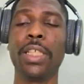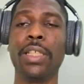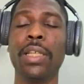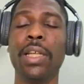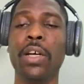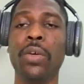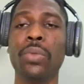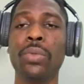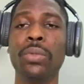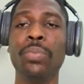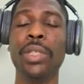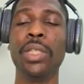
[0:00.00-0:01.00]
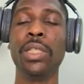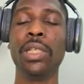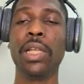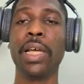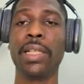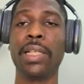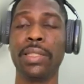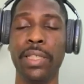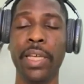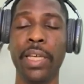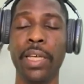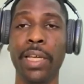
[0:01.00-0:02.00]
now being like
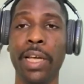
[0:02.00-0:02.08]
there